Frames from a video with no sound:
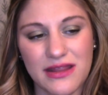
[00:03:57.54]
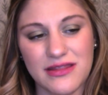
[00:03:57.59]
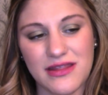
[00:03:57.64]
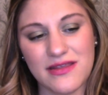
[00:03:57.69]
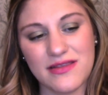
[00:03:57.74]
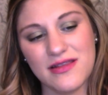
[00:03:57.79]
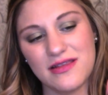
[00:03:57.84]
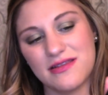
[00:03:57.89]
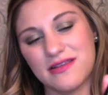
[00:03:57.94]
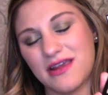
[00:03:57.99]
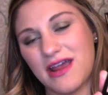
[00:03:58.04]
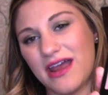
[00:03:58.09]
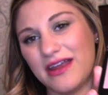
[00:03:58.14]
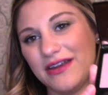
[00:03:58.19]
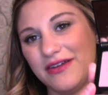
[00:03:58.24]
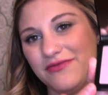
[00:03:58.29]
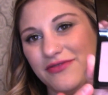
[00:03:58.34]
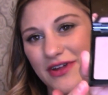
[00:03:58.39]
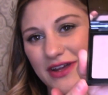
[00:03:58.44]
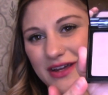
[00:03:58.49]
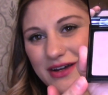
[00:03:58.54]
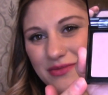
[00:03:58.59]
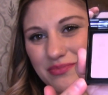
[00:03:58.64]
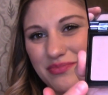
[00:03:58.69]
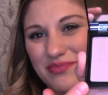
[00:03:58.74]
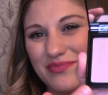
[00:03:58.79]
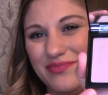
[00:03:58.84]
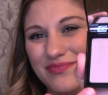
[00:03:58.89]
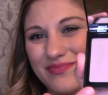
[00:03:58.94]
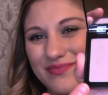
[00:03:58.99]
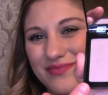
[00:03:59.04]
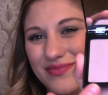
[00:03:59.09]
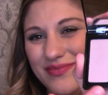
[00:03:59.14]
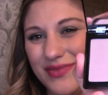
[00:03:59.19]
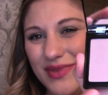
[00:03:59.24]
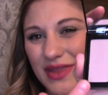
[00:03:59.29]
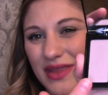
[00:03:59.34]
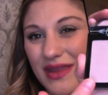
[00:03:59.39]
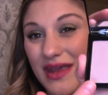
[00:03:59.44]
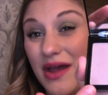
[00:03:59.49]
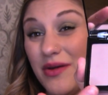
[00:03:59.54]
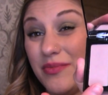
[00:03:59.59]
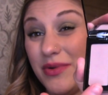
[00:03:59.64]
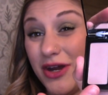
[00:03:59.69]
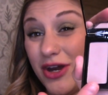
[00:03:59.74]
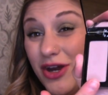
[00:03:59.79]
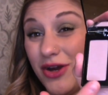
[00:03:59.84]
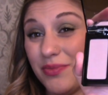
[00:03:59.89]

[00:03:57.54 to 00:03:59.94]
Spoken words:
This is kind of like a bigger